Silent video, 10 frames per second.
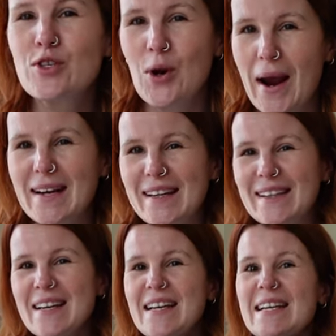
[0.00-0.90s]

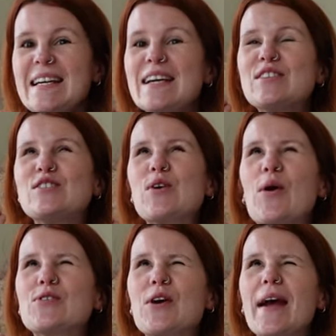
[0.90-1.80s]
draining. It's
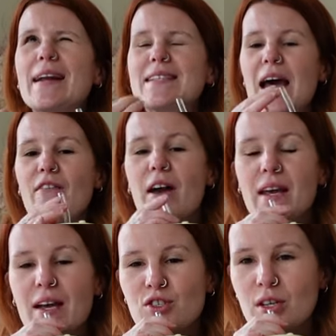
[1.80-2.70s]
so draining to have
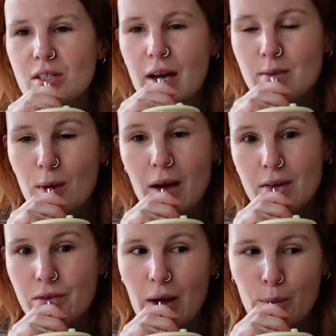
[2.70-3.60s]
ADHD at times, but
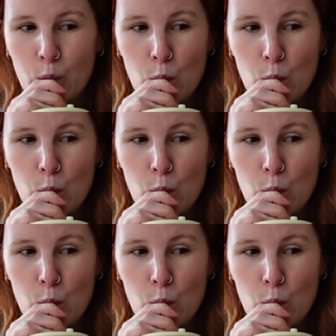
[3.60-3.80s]
it's fine.